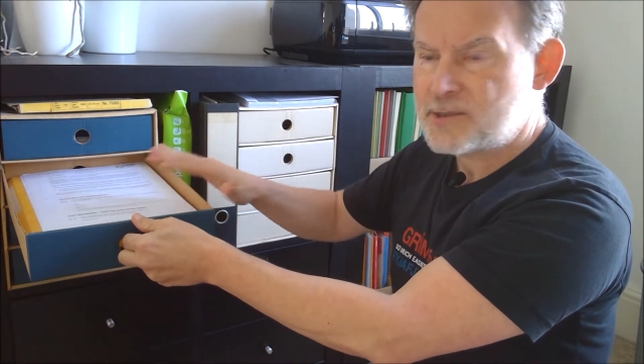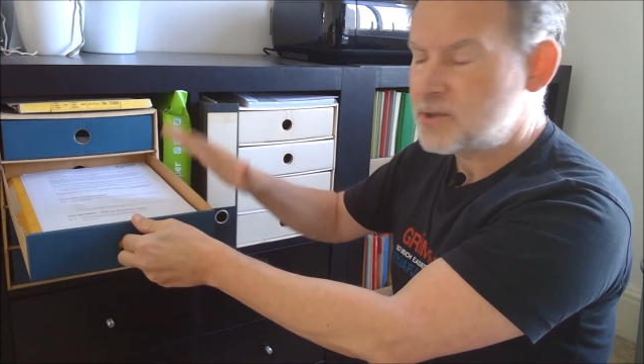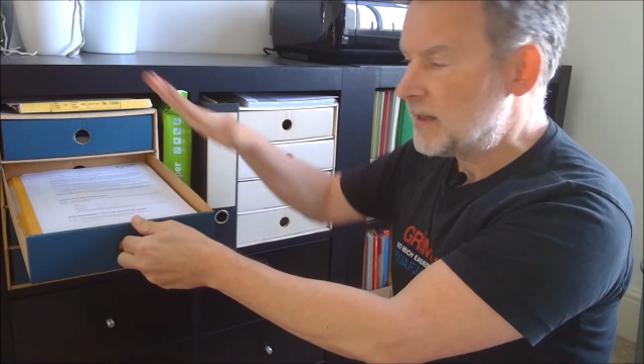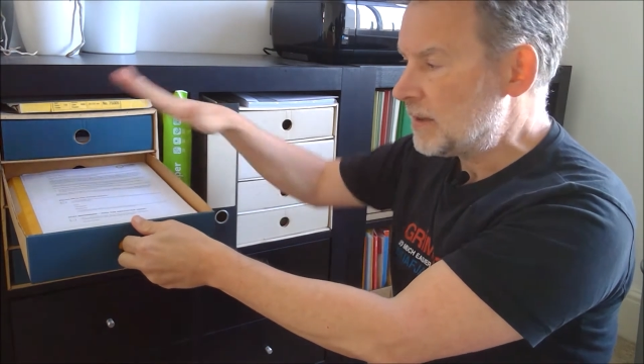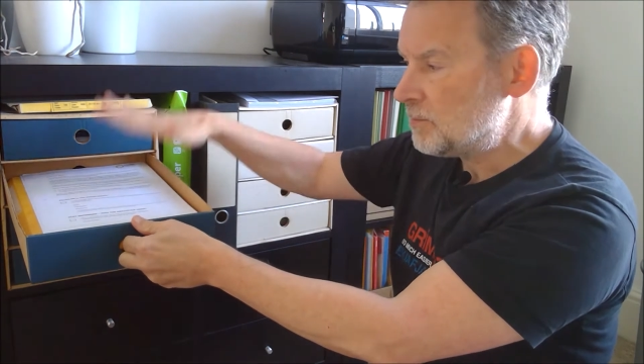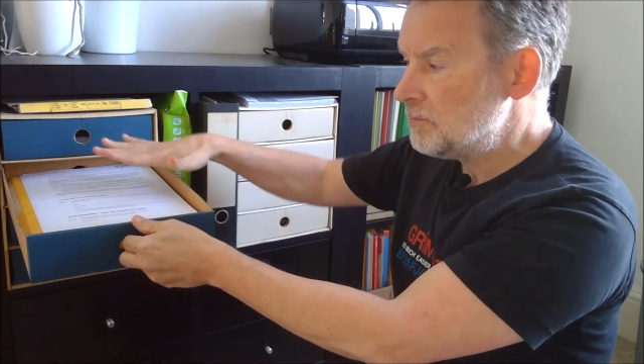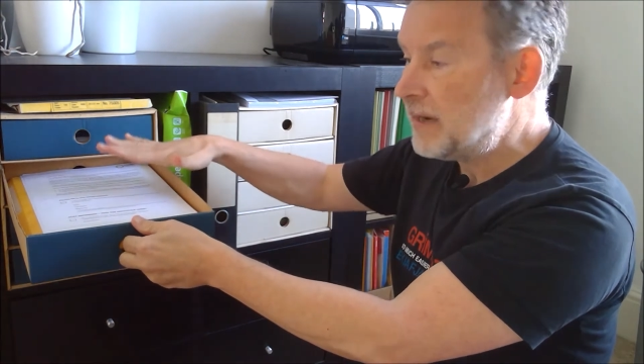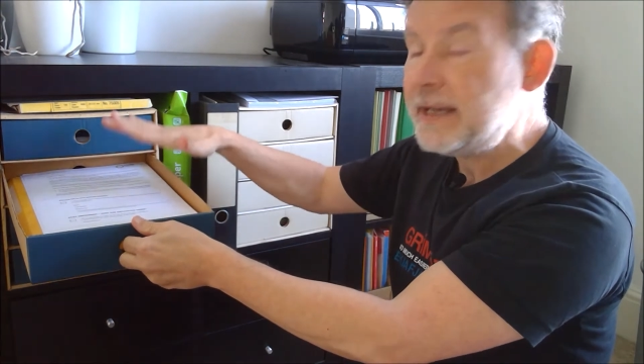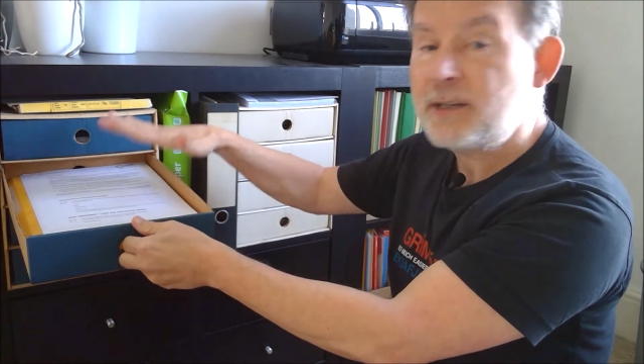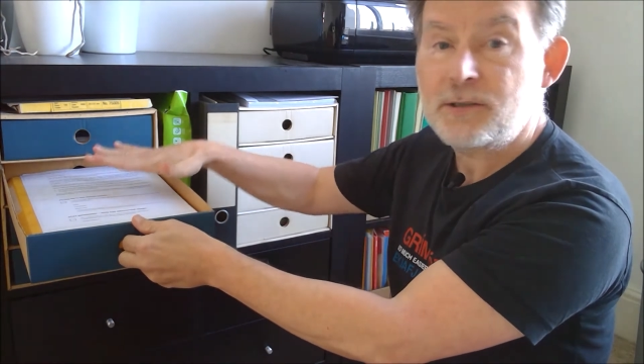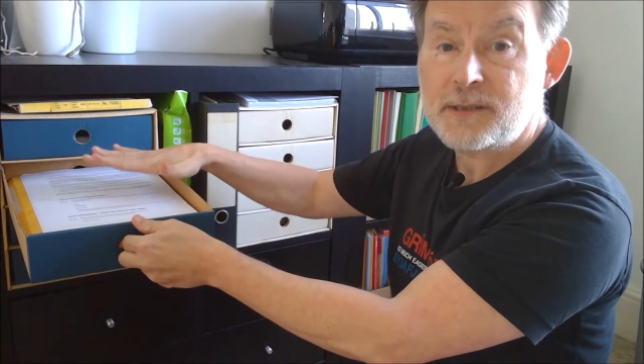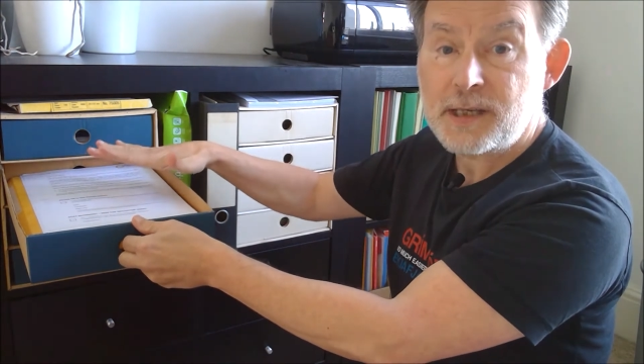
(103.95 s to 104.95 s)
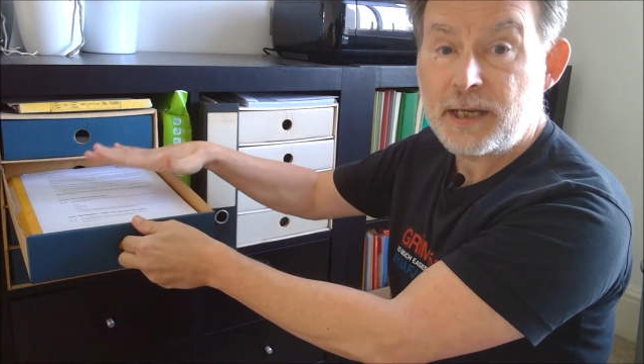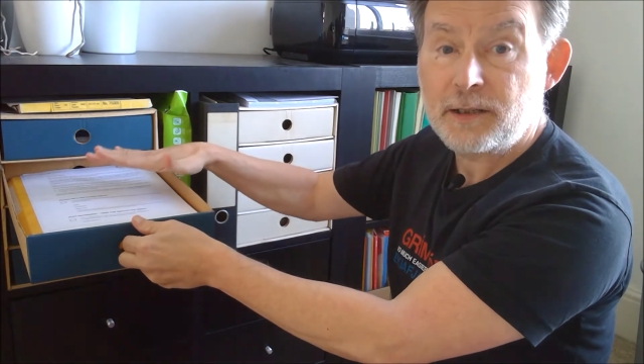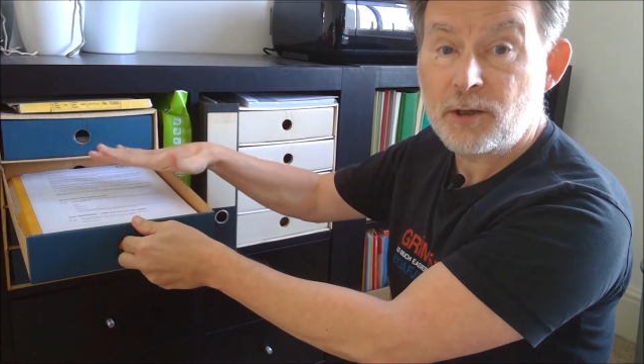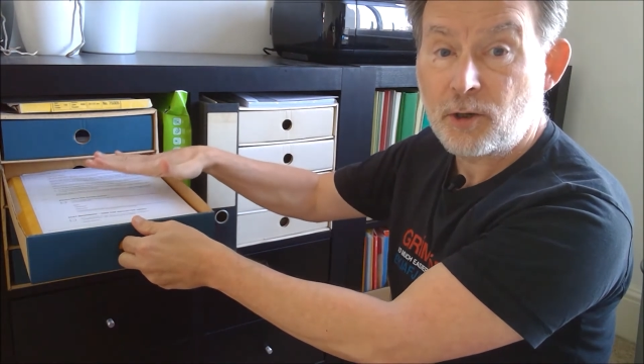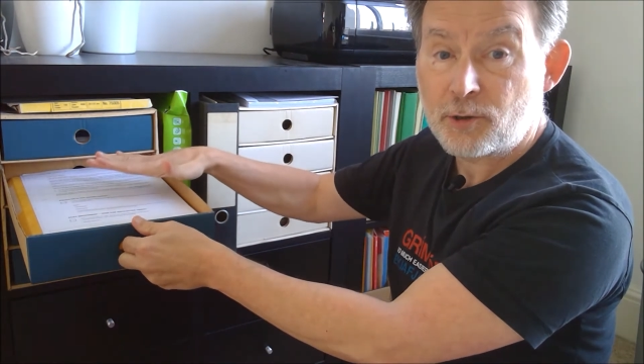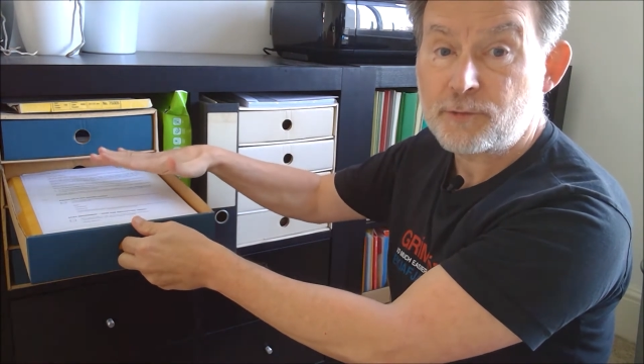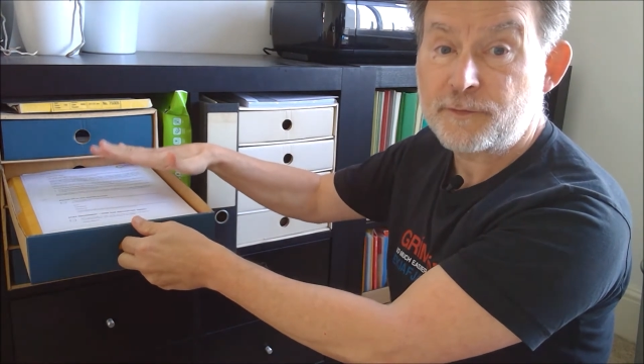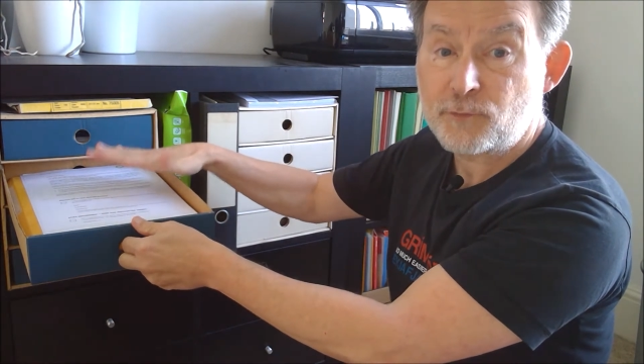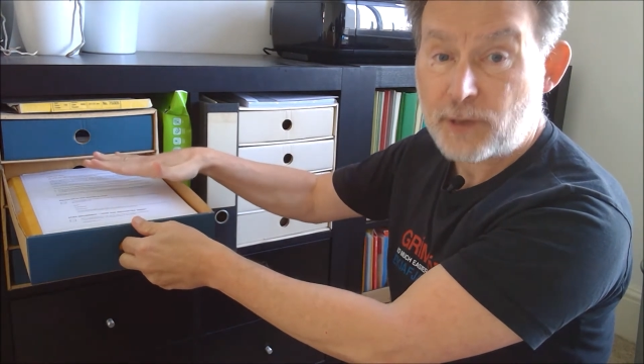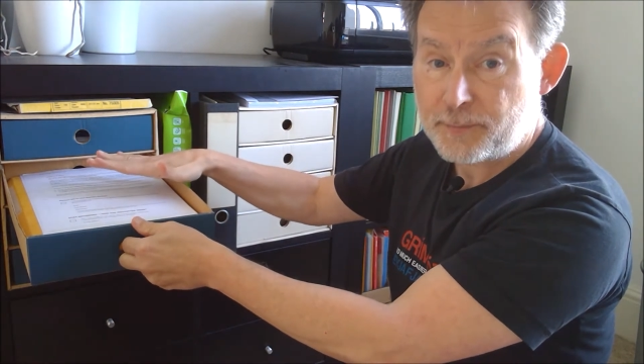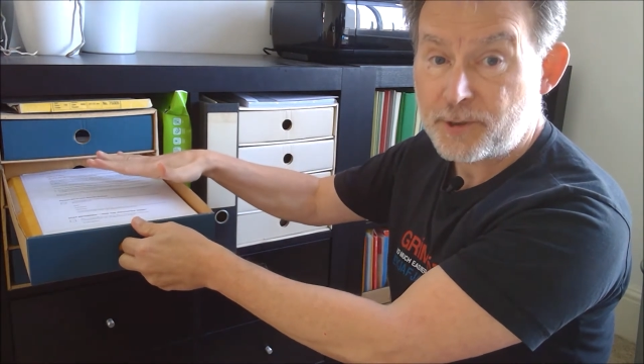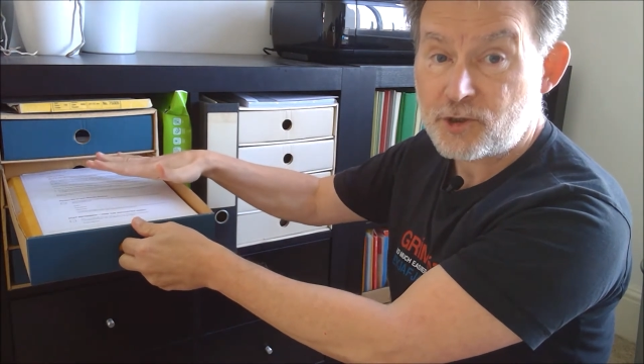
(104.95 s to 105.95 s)
So that may contain a lot of
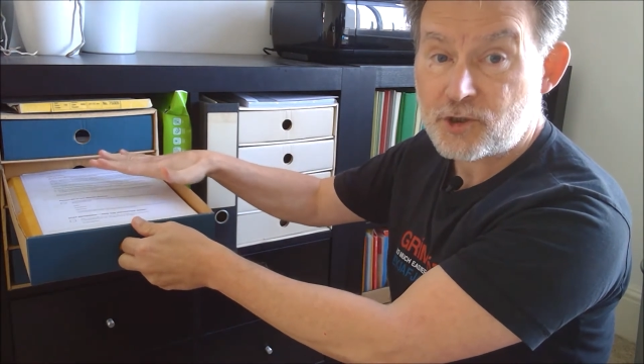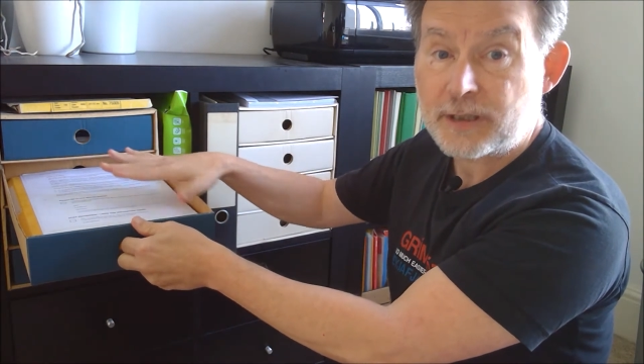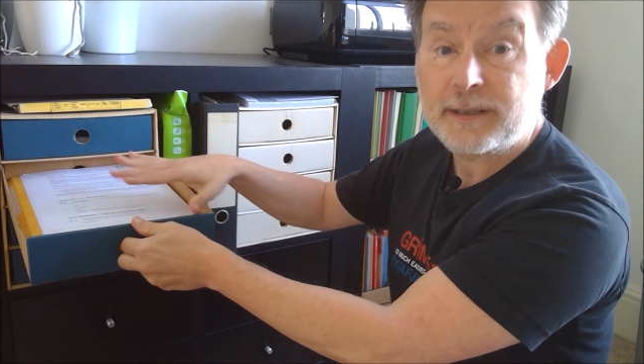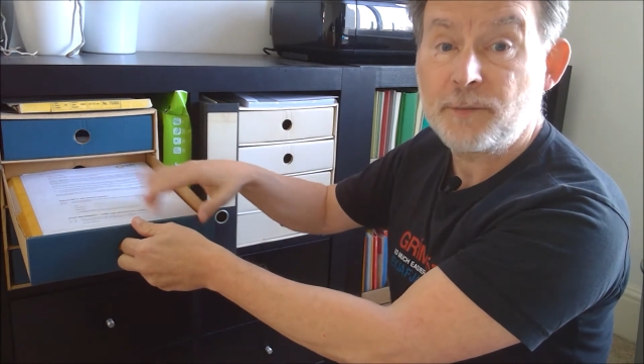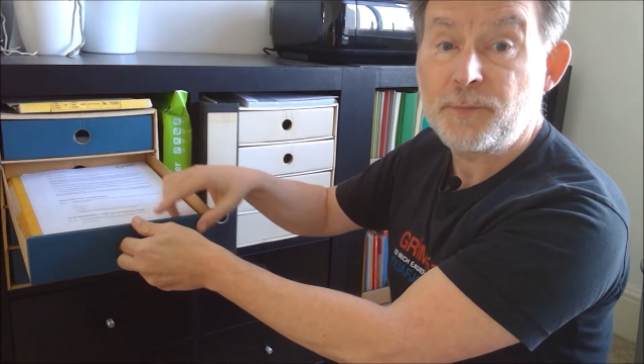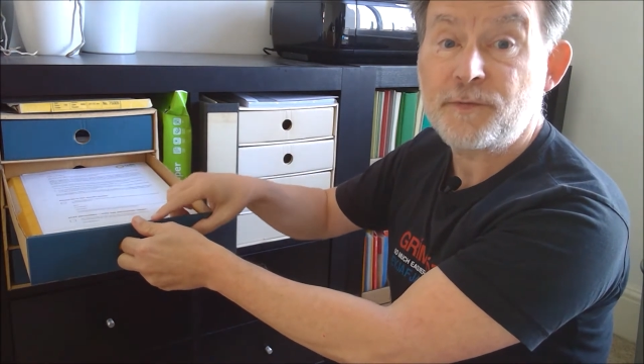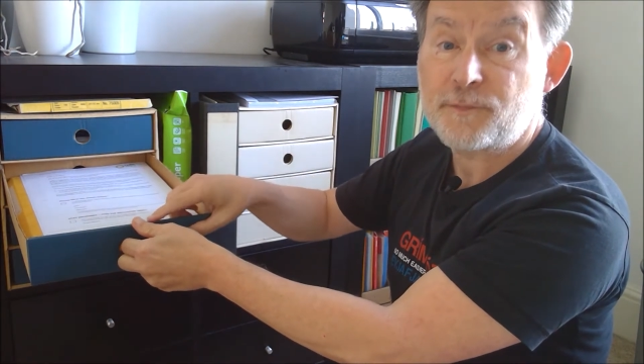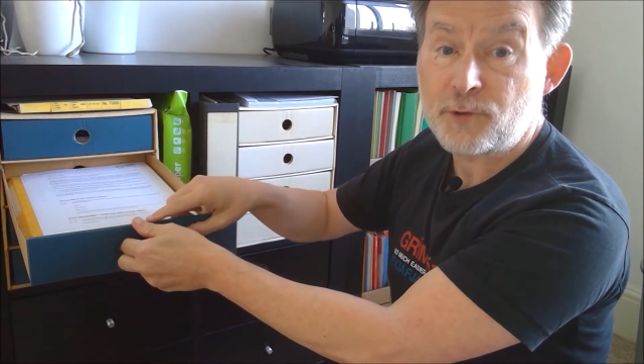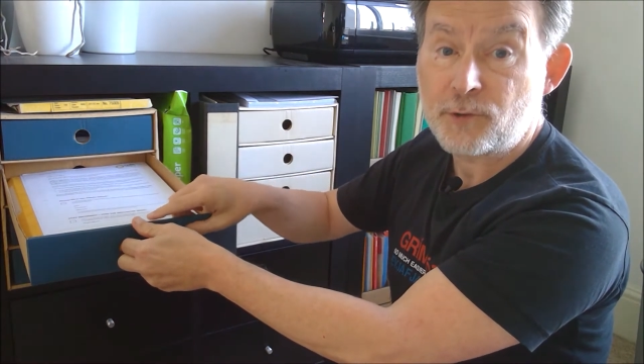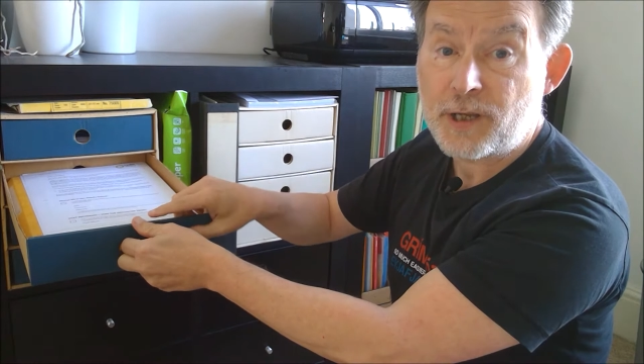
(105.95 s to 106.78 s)
rubbish that can be thrown